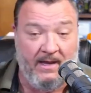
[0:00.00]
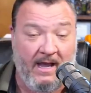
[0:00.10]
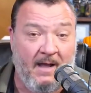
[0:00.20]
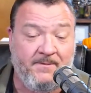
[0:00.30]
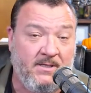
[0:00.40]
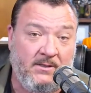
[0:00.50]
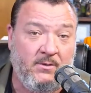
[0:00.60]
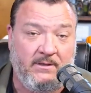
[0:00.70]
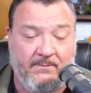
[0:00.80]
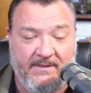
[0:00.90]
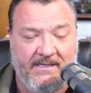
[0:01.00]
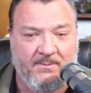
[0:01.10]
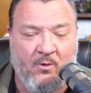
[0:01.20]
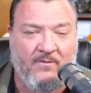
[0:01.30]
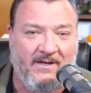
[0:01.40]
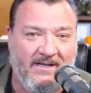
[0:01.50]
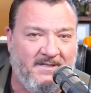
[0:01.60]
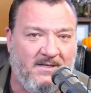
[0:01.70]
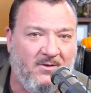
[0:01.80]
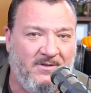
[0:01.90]
Absolutely. But that's more of an
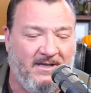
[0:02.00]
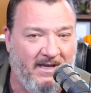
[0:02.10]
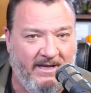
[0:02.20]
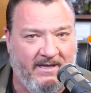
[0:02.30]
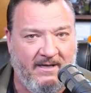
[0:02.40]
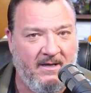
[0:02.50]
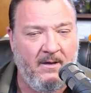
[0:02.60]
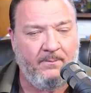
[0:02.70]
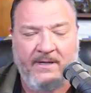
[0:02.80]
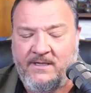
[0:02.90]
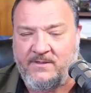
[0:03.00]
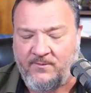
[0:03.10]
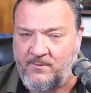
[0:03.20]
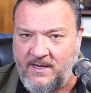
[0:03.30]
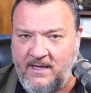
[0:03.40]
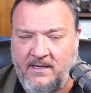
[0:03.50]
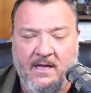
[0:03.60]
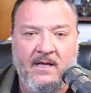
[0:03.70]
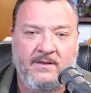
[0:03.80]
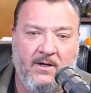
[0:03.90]
icing on the cake piece for me.
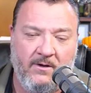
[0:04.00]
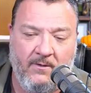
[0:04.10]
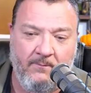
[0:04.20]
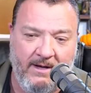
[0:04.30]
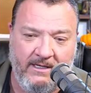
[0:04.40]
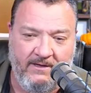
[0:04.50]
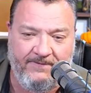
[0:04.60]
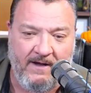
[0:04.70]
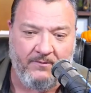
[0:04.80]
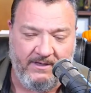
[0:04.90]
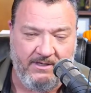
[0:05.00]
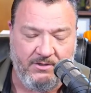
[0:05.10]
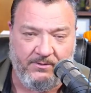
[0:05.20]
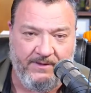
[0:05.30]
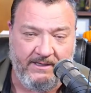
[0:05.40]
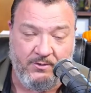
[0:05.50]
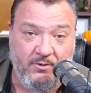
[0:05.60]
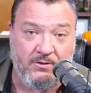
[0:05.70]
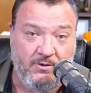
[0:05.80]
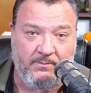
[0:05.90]
There are many foundational things you
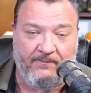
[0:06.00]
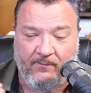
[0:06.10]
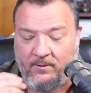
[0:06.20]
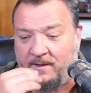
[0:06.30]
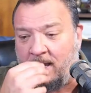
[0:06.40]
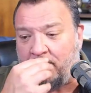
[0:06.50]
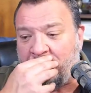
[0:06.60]
should do before that.